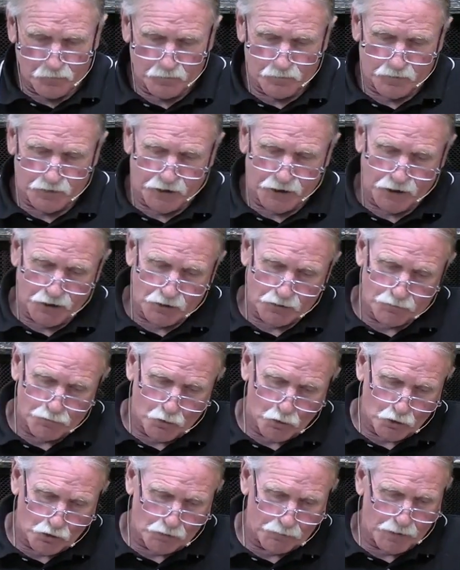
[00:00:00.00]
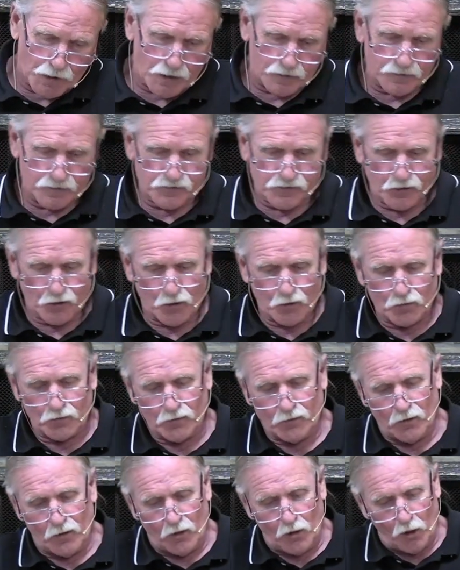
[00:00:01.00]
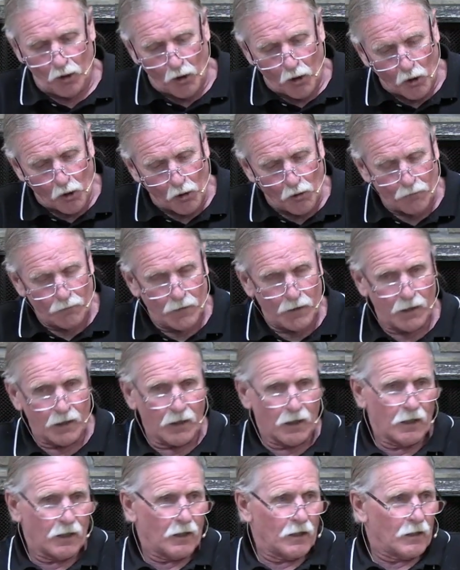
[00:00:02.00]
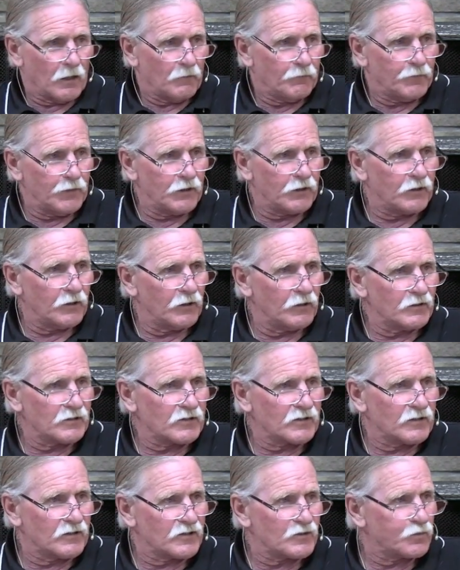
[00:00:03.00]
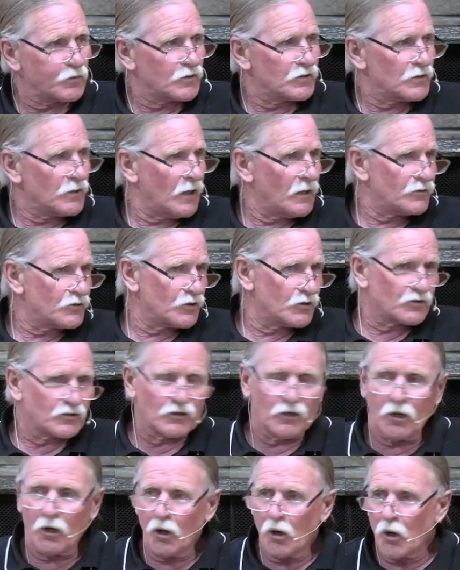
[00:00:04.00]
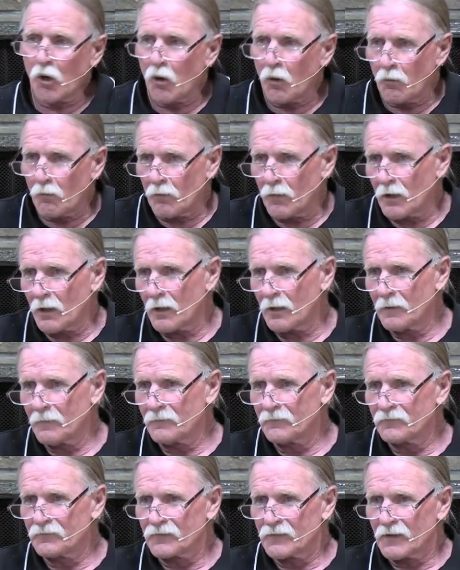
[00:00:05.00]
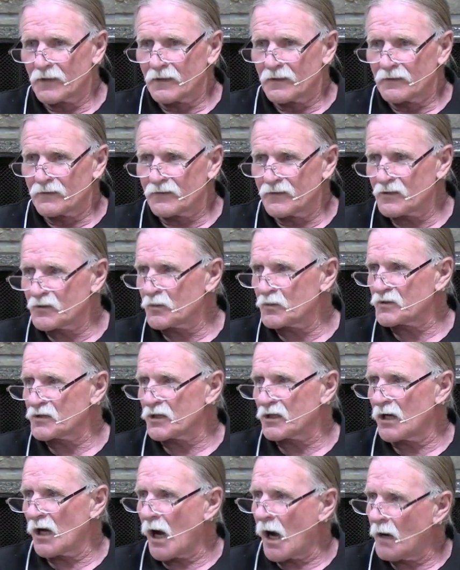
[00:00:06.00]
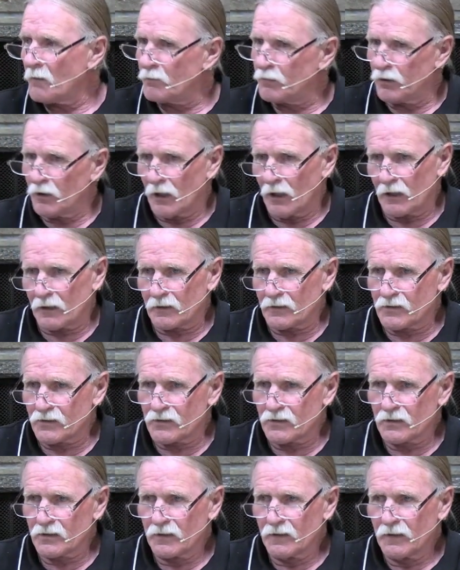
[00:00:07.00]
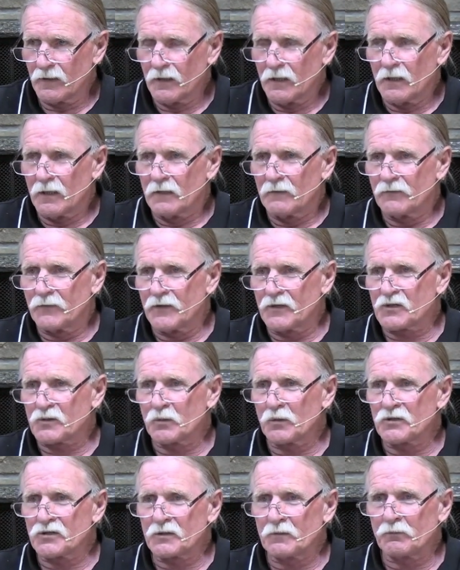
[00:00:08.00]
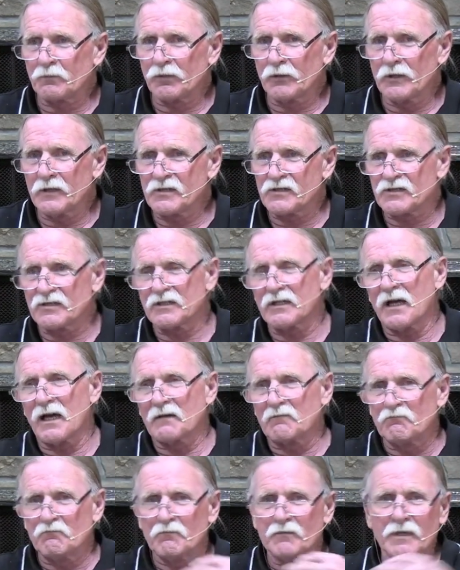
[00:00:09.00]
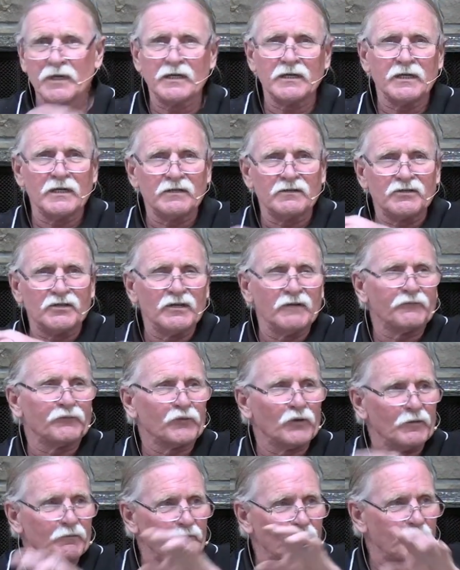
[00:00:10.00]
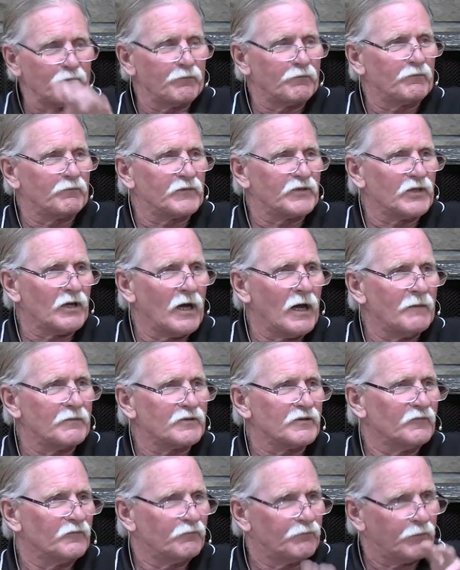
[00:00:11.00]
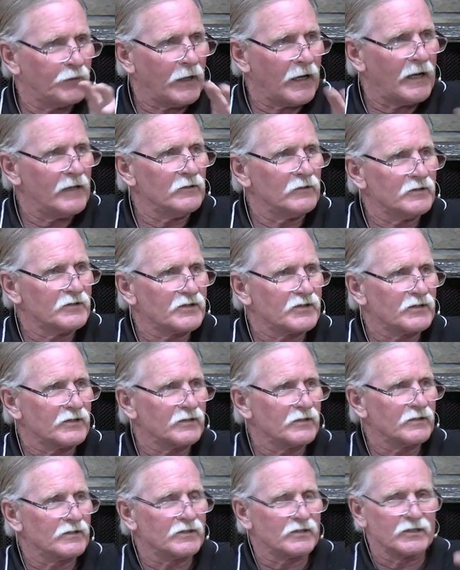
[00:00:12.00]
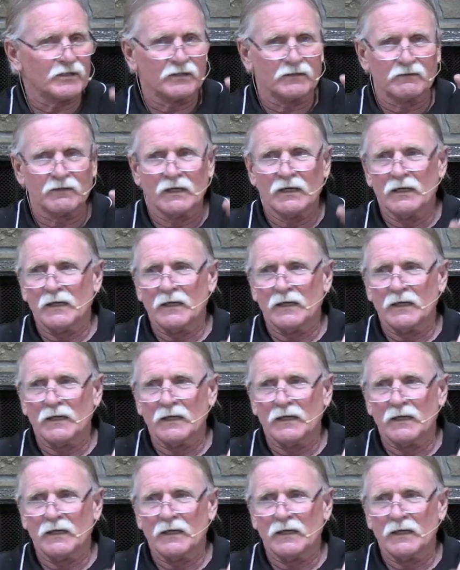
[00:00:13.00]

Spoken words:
cared more about his own home, because this was not just a home. This was a complex. This was a place that had many different types of palaces and